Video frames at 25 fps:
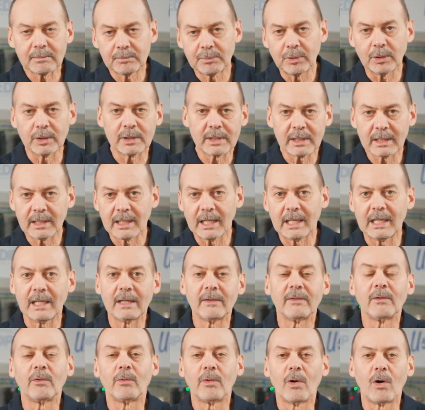put
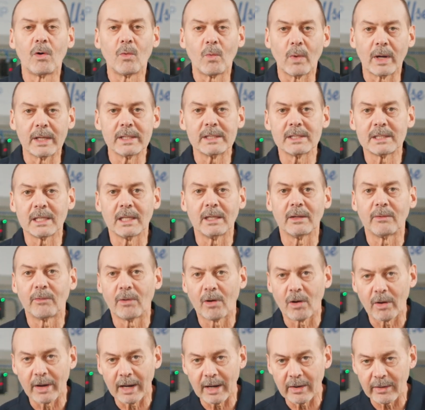any of the wrong ones in the
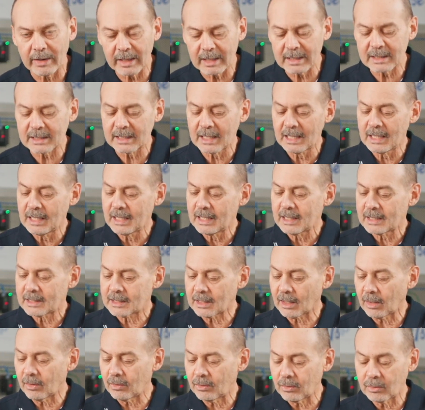wrong areas,
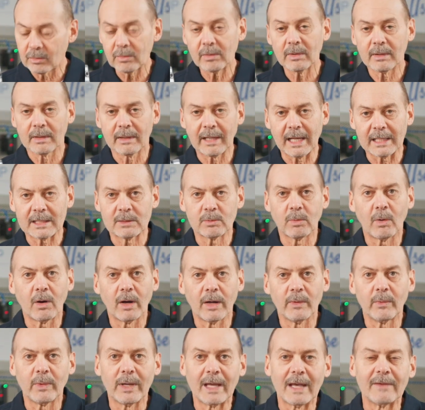so that's
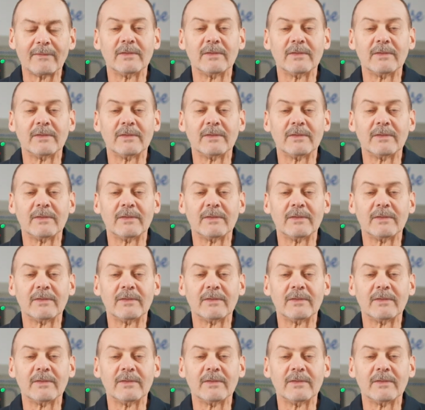why we